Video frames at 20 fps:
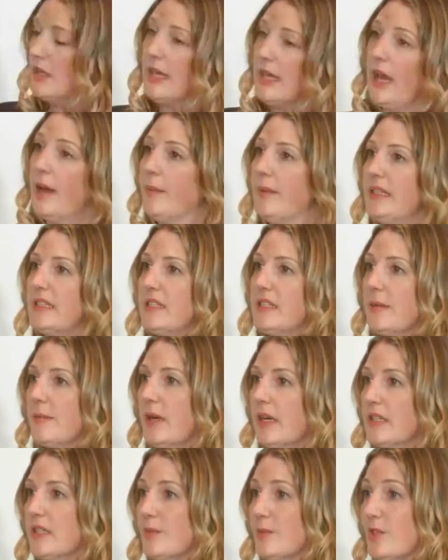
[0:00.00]
Yeah, I mean,
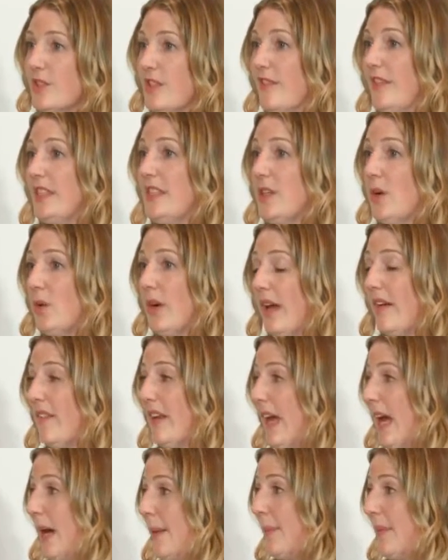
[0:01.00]
some customers, if they don't have
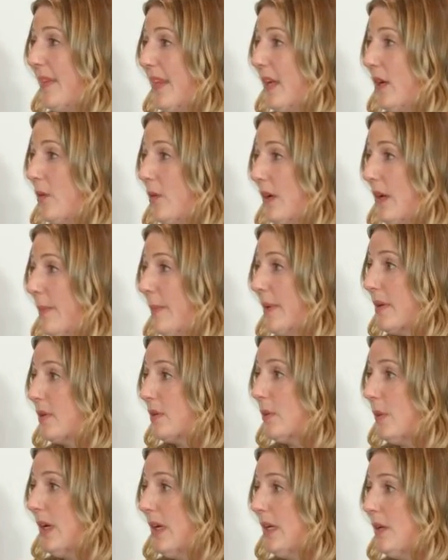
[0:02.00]
an app and they don't want to
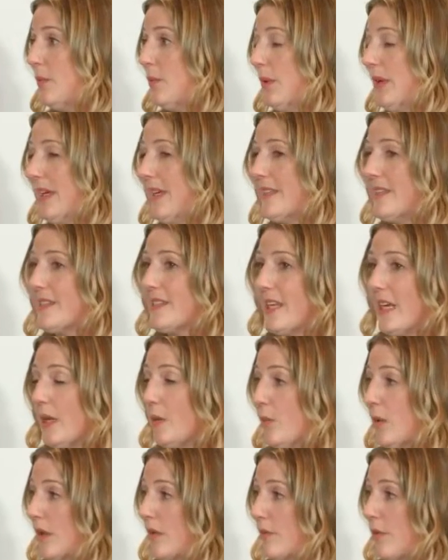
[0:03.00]
build one, we can skin
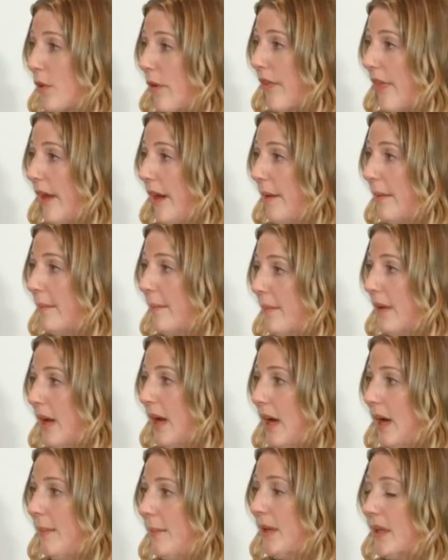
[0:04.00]
one for them.
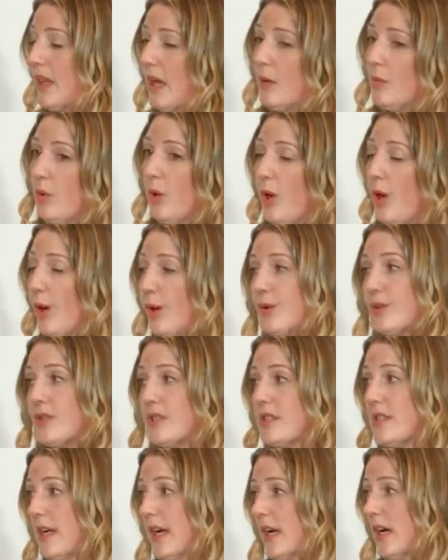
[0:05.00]
Um, a lot will
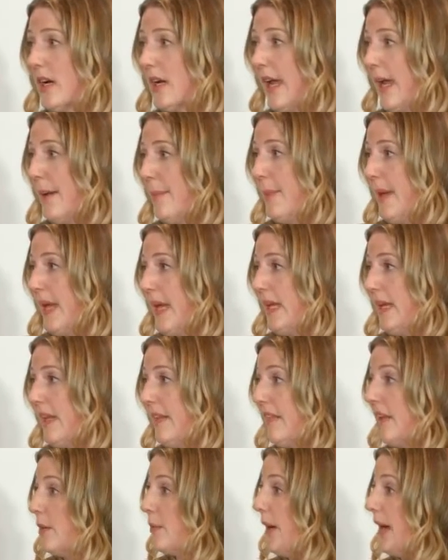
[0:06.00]
host their campaign
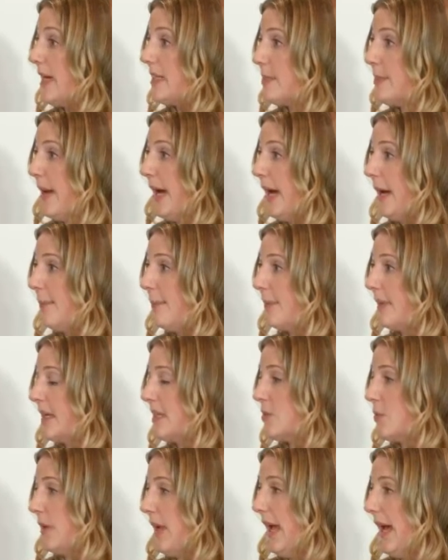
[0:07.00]
in the Aurasma app
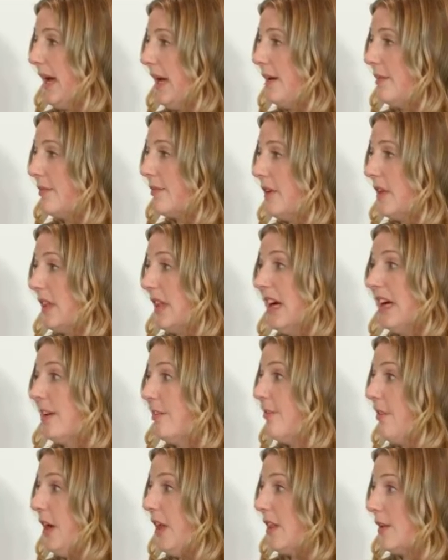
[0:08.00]
because we have a lot of
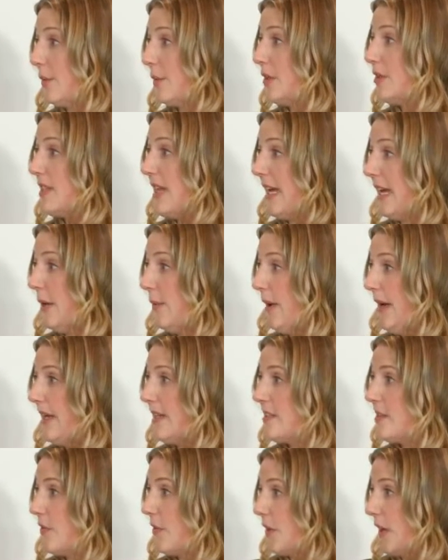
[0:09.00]
followers anyway,
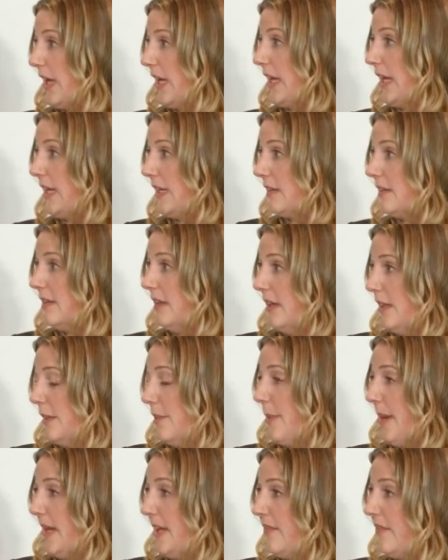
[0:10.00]
so they're getting the
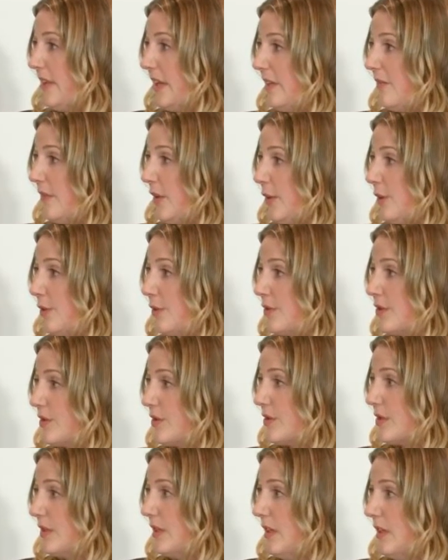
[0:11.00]
benefit of
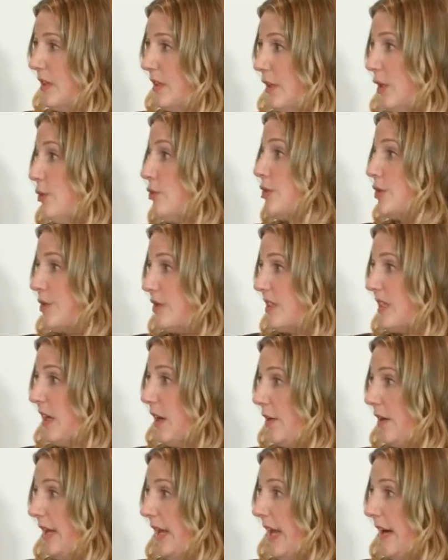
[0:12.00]
those users that
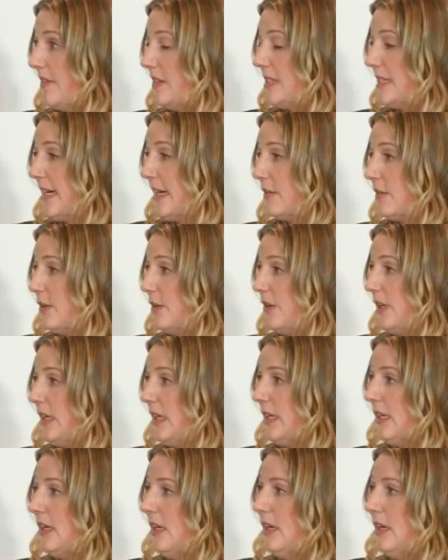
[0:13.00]
already have it
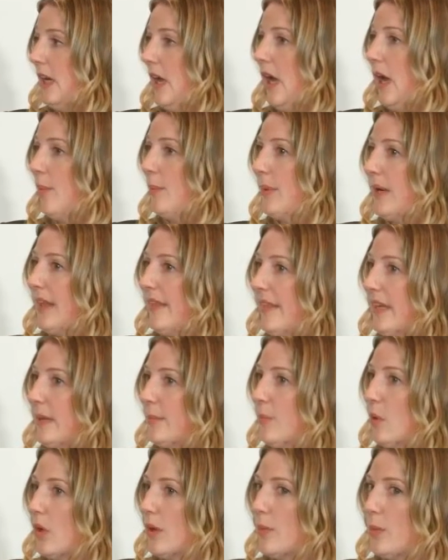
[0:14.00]
downloaded. Um, but I think
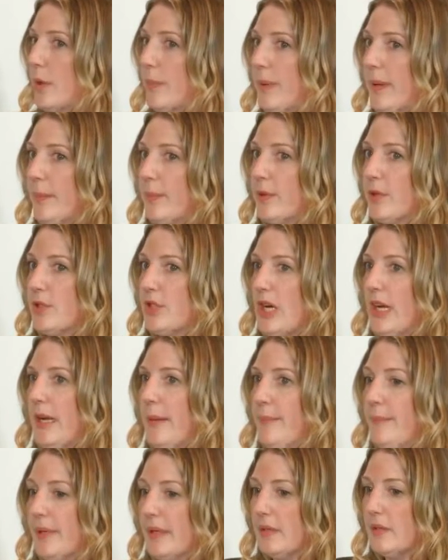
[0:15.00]
more and more people are trying
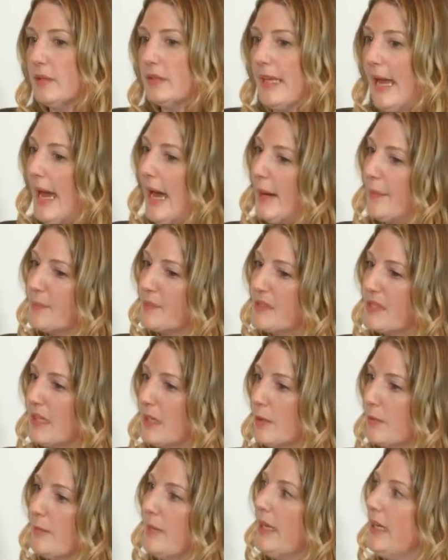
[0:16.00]
to build apps that
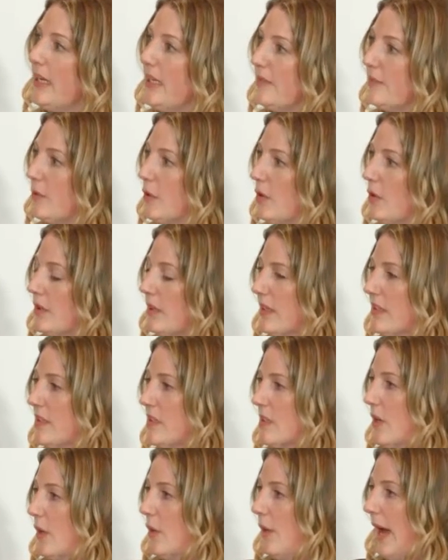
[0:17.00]
are meaningful. And
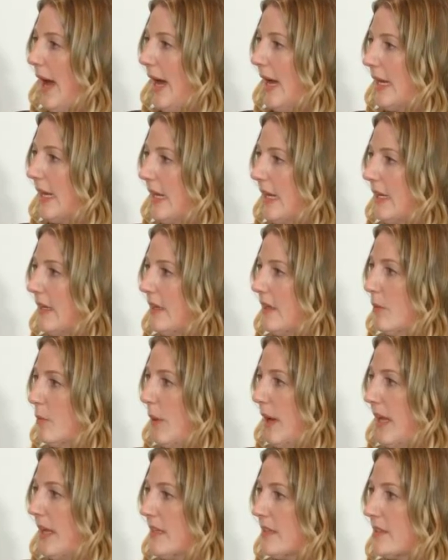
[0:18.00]
so adding
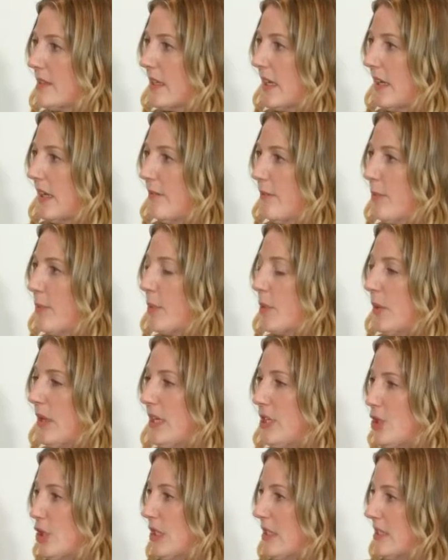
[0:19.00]
ways to kind of
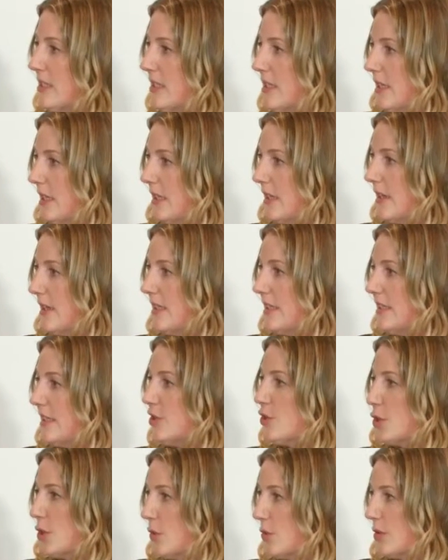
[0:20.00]
bridge into the
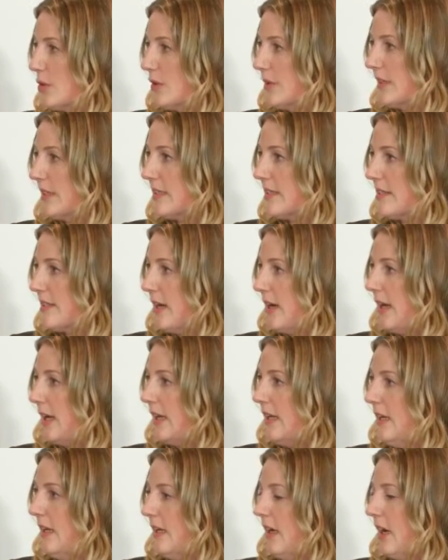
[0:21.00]
digital world that's not
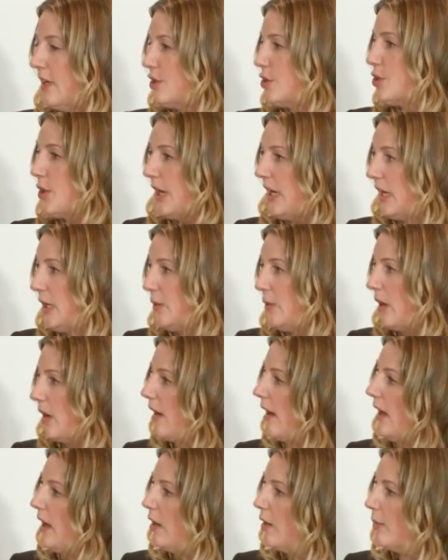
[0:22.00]
a straight
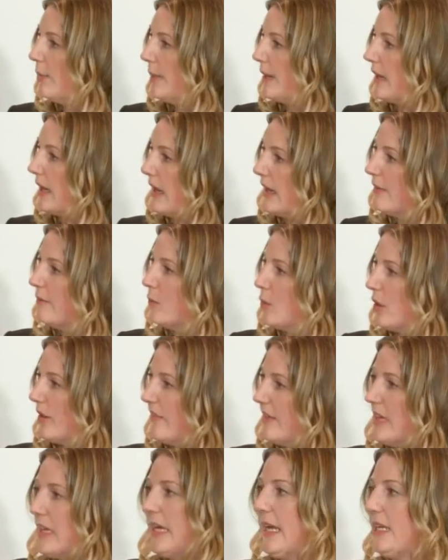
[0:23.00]
URL, but kind of more
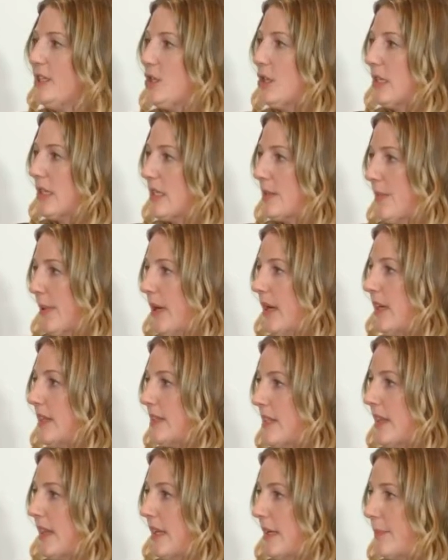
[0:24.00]
of an engaging
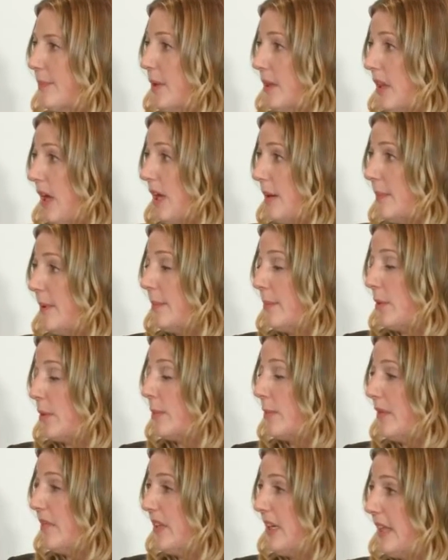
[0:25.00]
experience, I think a lot of people
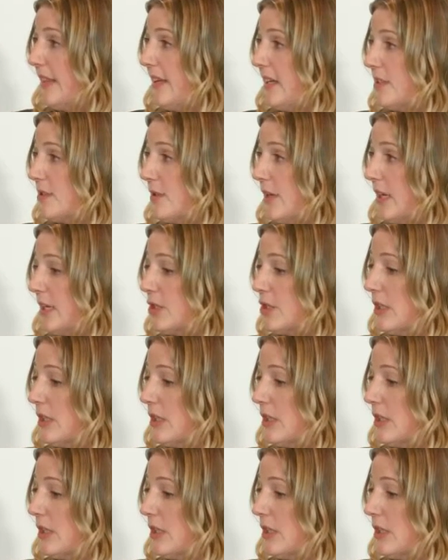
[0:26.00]
are moving in that direction.